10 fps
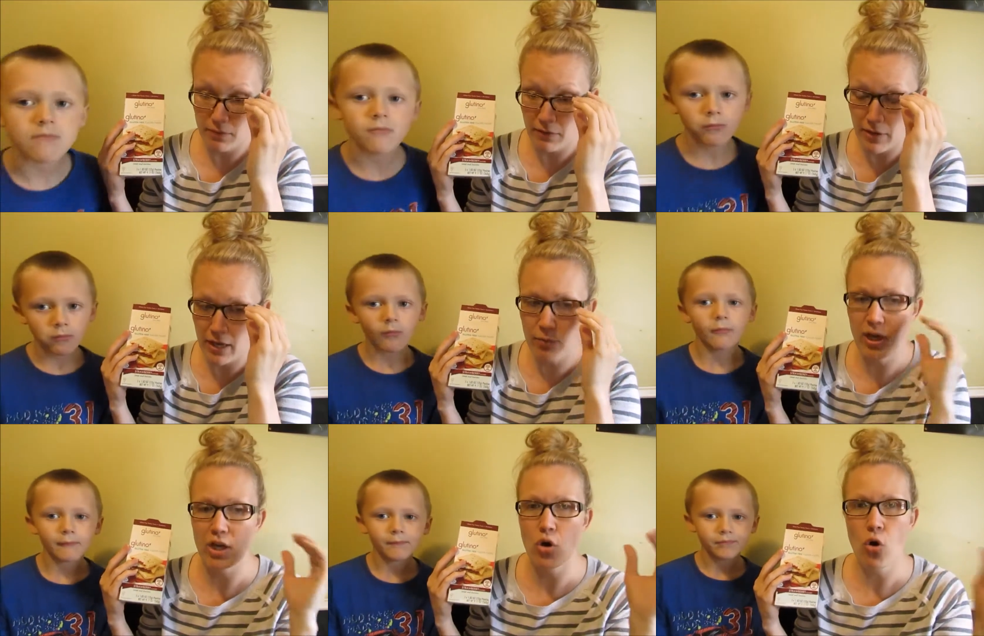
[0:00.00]
Speaker 1: event. We
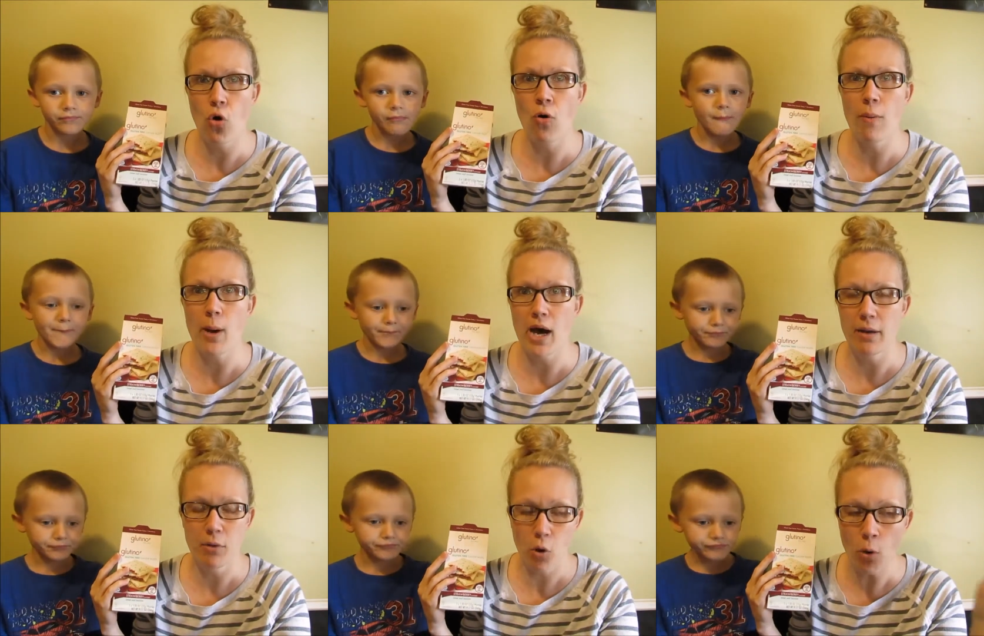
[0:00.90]
got a whole,
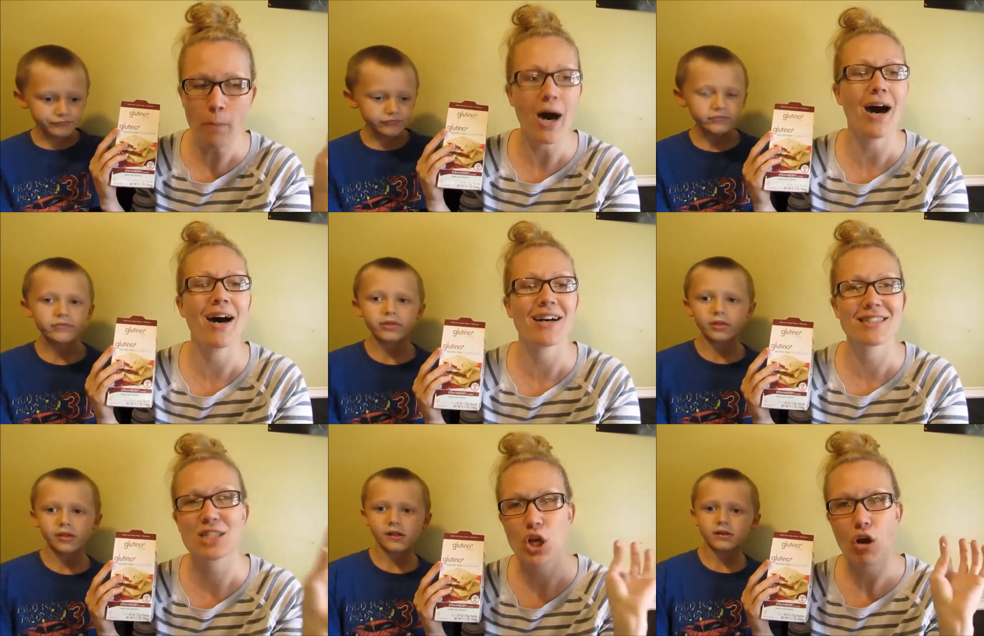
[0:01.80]
bo whole
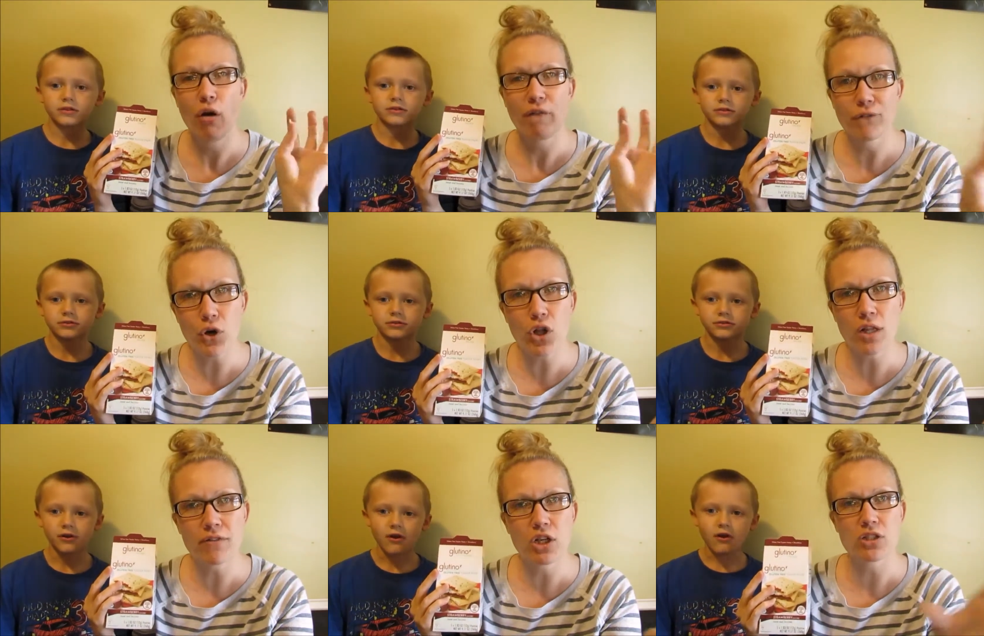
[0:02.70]
box full
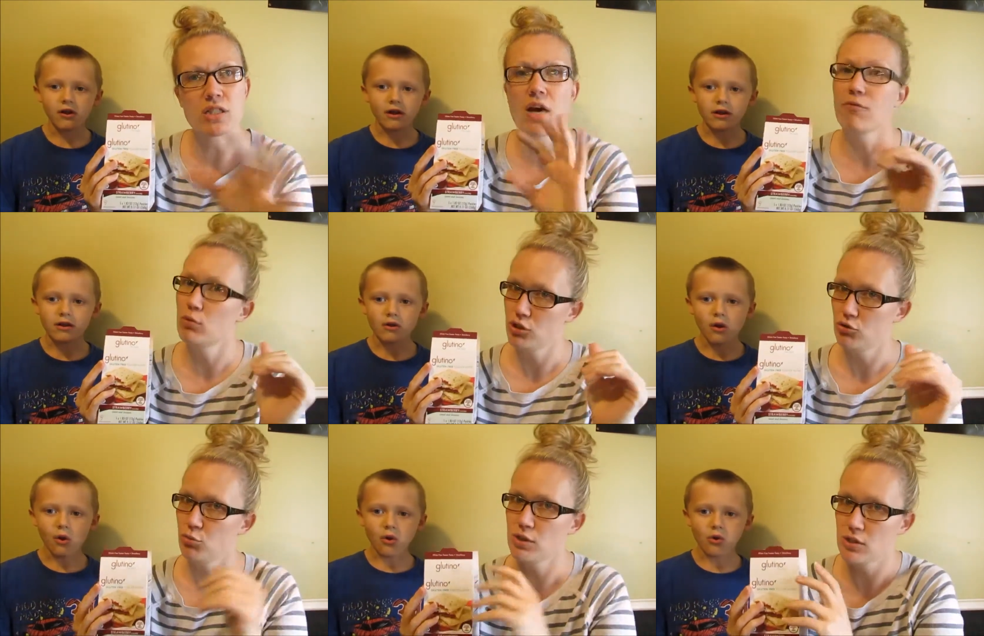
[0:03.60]
of their stuff,
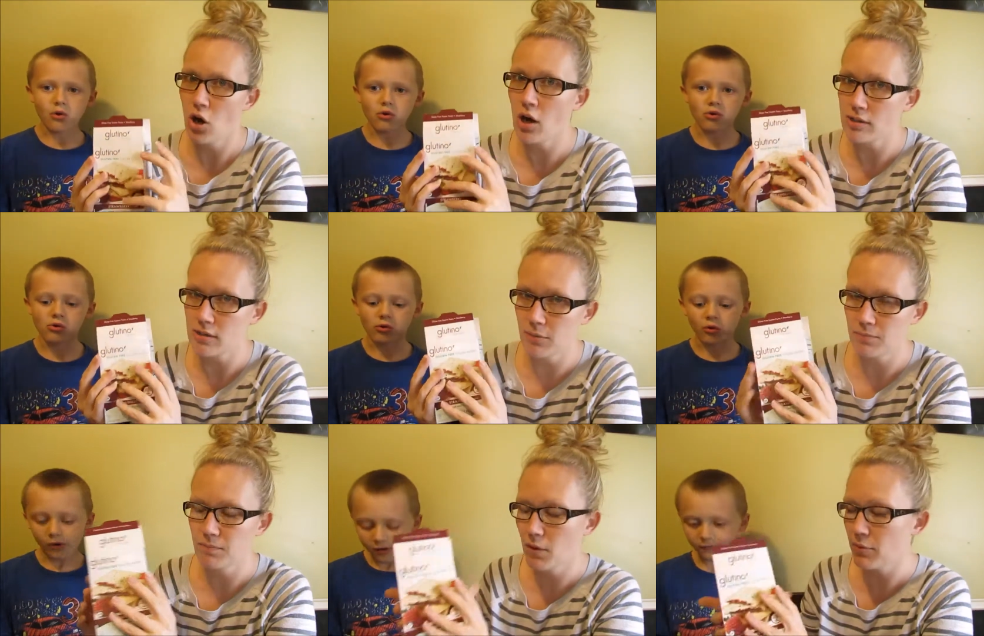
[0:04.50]
which was awesome,
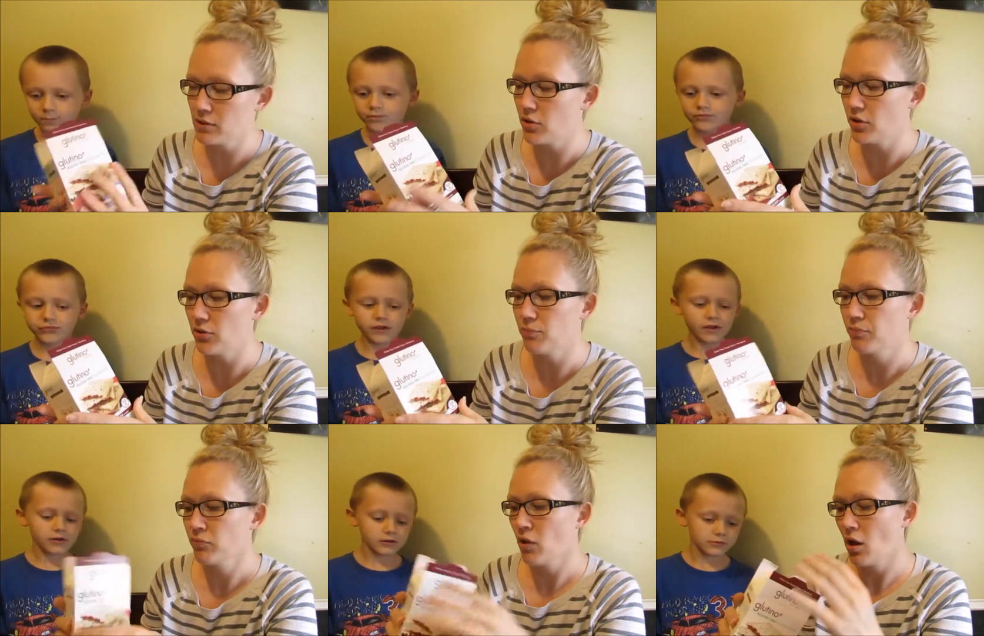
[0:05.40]
let me tell you.
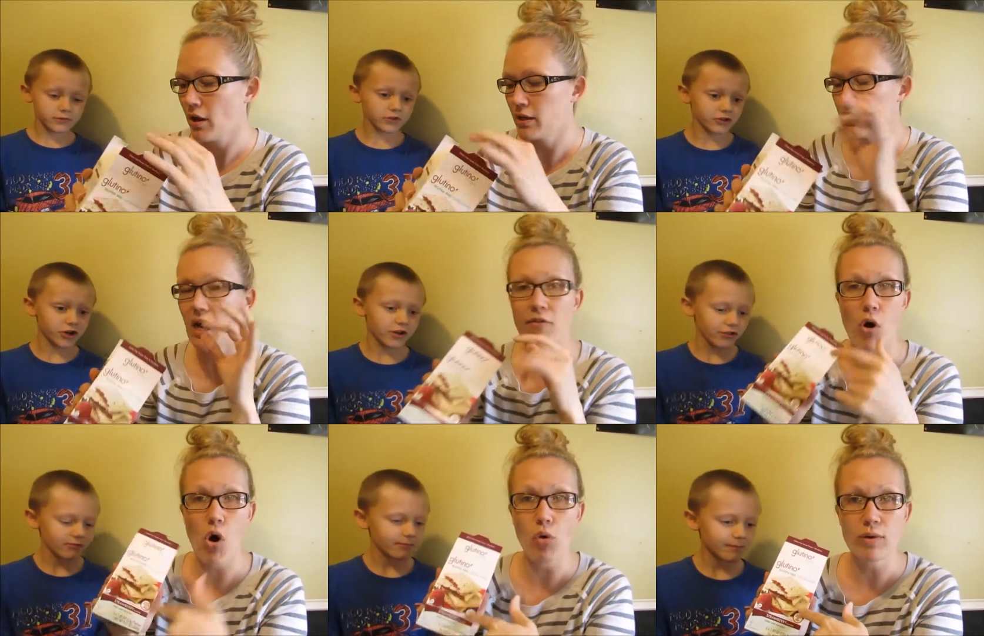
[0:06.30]
Because I've
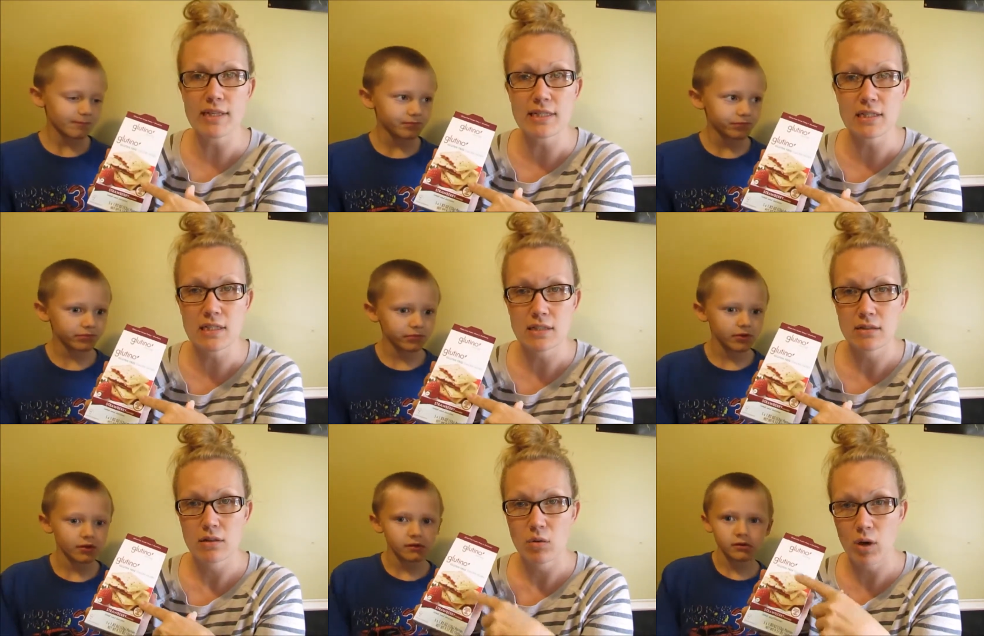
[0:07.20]
always
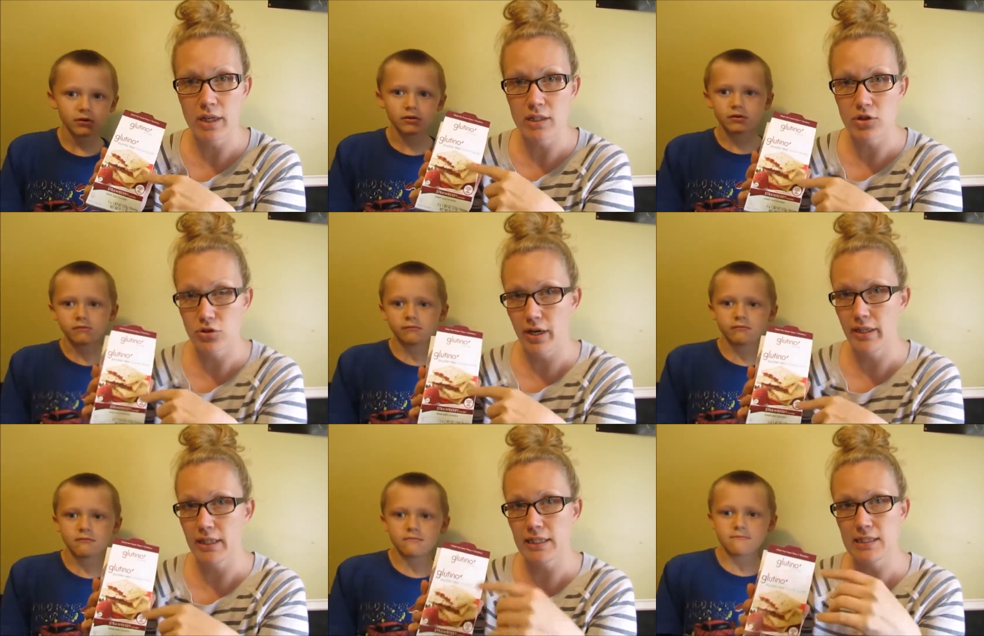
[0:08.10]
wanted to try
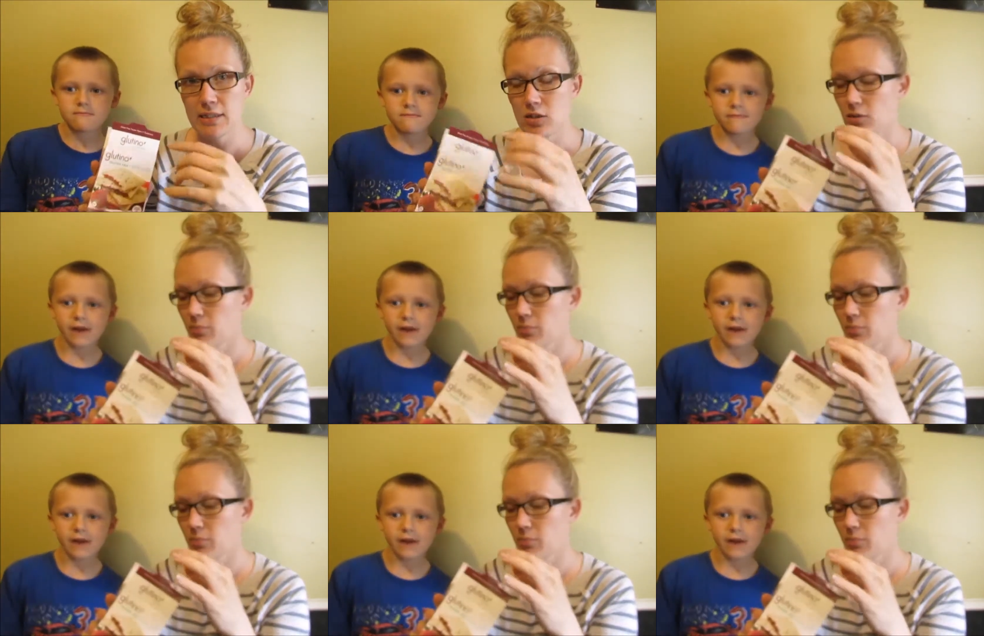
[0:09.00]
these.